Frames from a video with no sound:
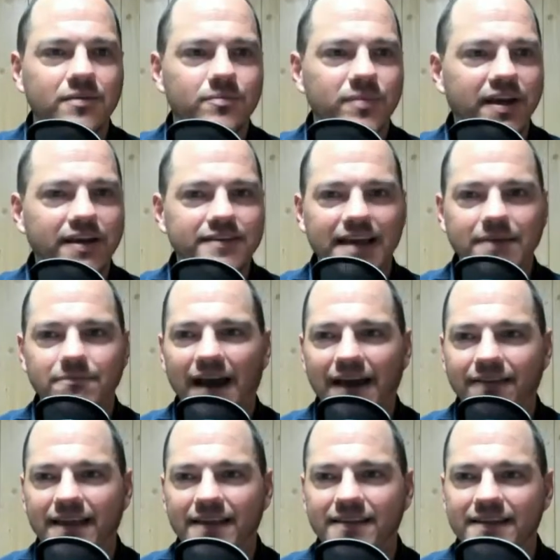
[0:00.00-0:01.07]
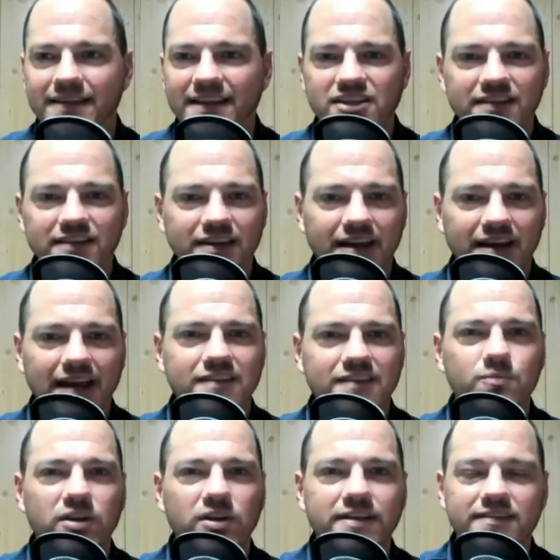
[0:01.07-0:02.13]
because I think that DJ is going to kind of
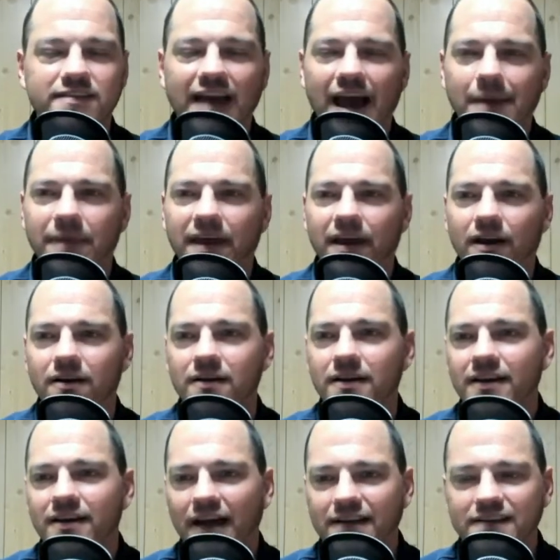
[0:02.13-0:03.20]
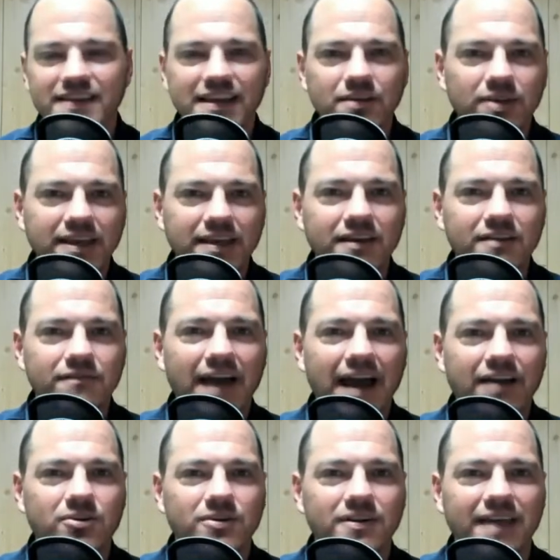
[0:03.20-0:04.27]
split his time there. Sealy could
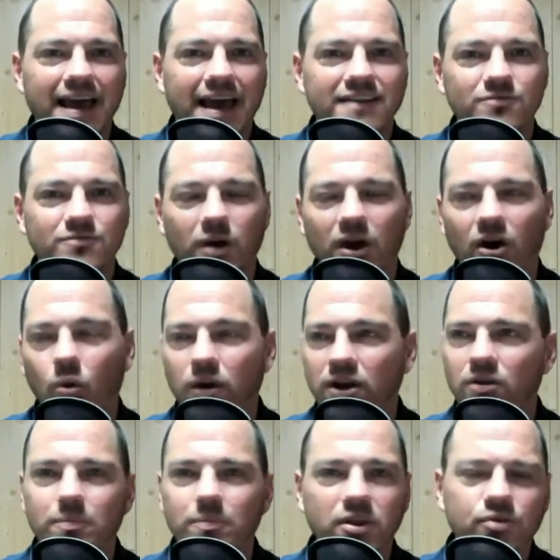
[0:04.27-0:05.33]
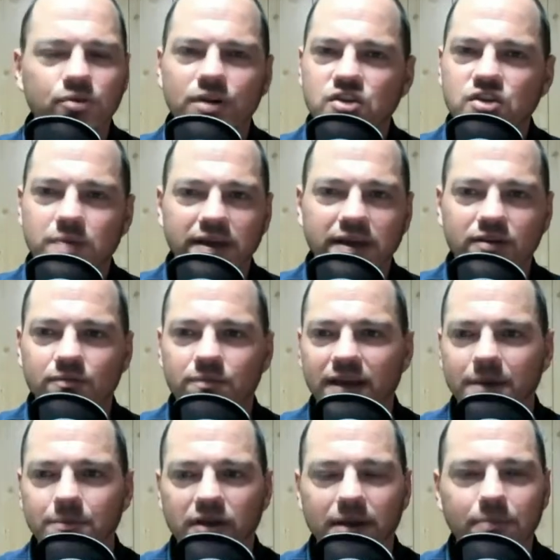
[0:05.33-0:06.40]
factor into that as well. We know that Billy Richmond
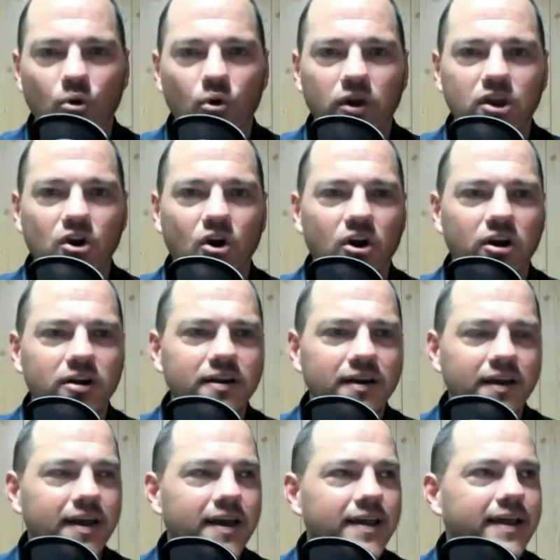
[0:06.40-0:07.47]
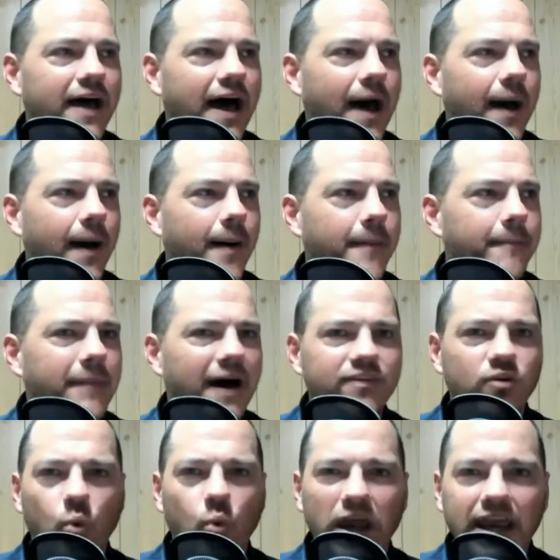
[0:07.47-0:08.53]
can play point guard. On
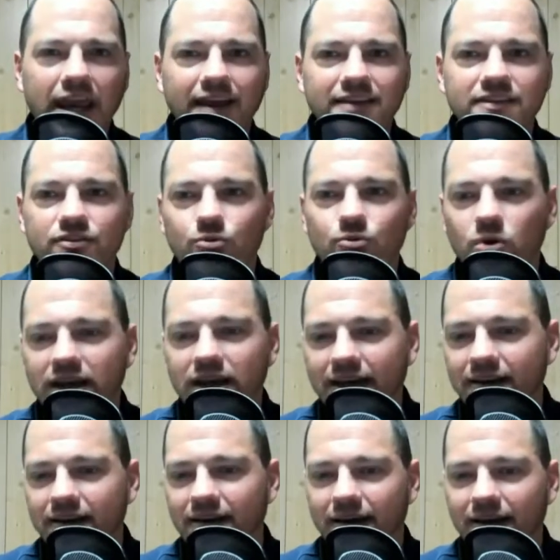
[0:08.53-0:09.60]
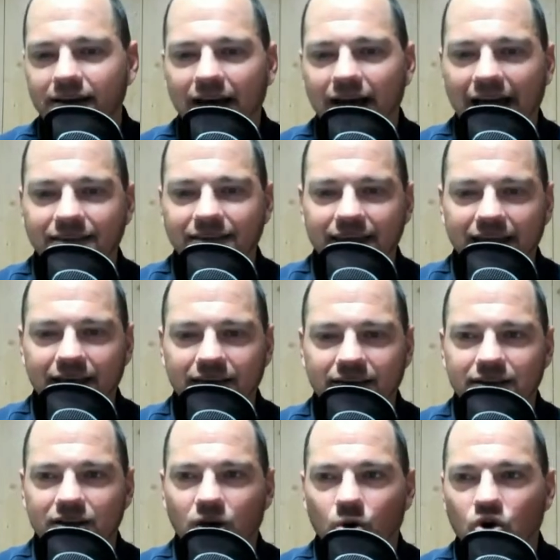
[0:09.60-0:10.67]
the wing at the 3, I think,
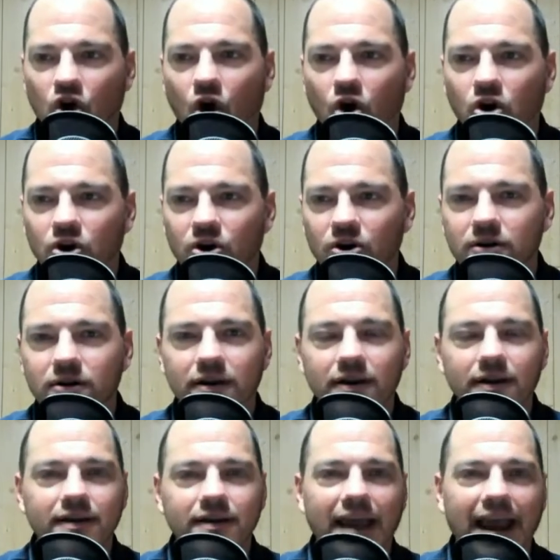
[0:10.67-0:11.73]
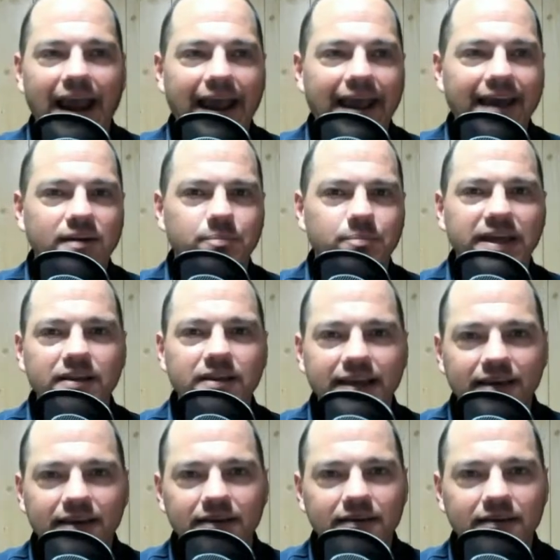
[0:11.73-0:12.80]
Carter and
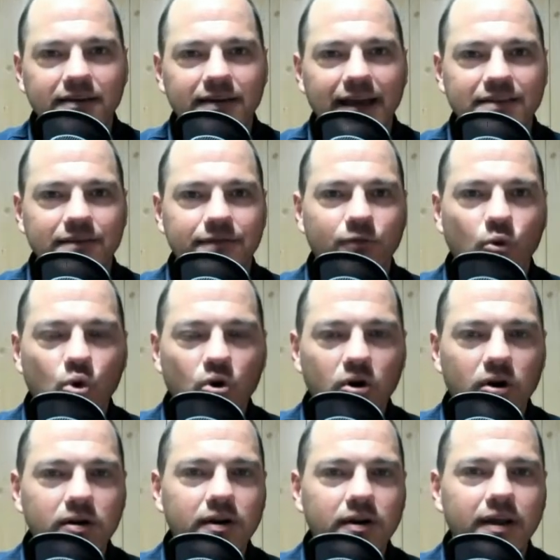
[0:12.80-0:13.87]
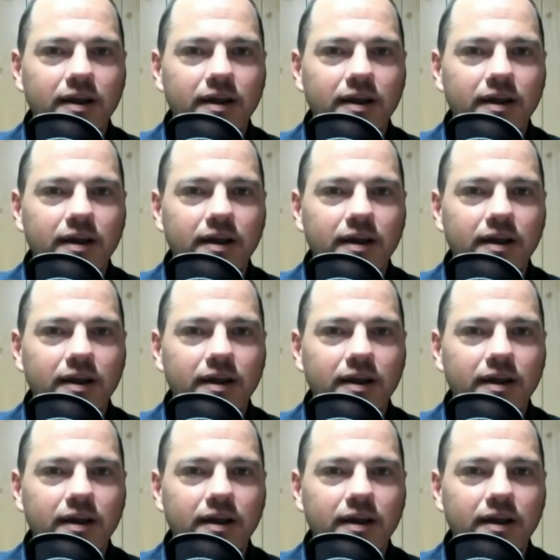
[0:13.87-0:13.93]
Billy at the 4.